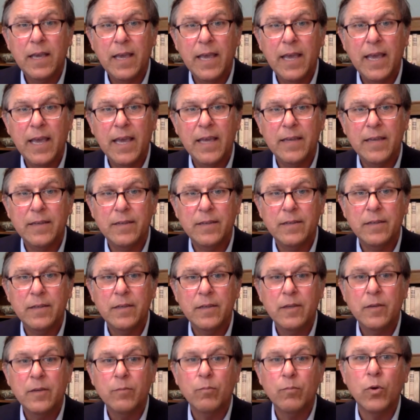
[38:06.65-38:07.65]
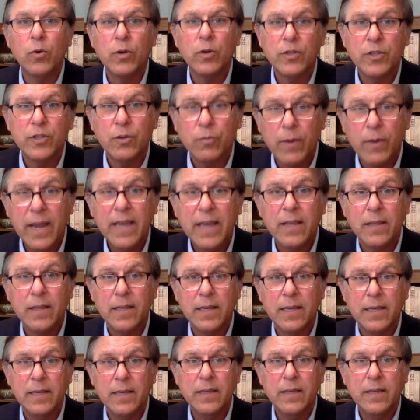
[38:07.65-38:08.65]
and more
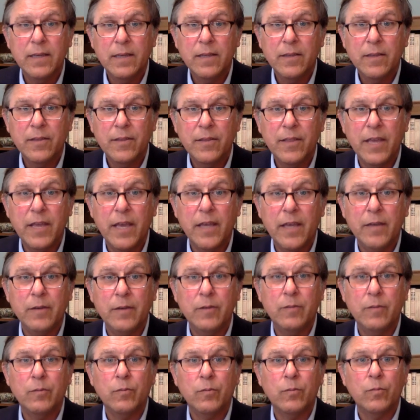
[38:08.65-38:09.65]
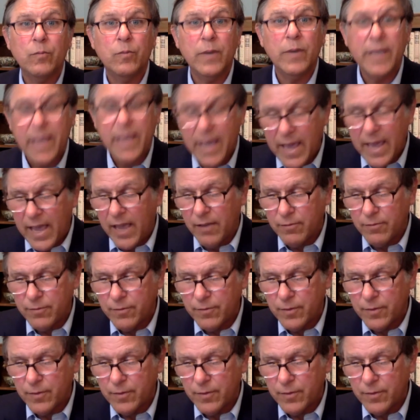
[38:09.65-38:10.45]
directly than we have.